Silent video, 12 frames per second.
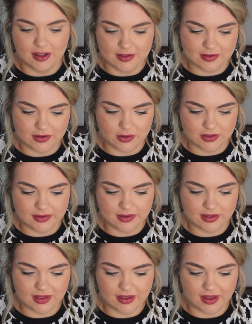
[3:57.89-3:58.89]
So this
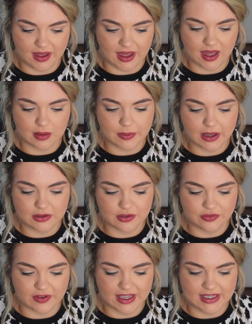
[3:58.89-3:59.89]
is the eyebrow
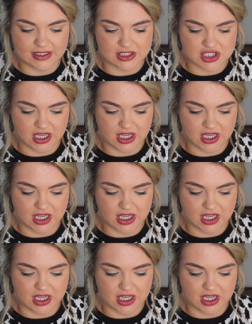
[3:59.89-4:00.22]
defining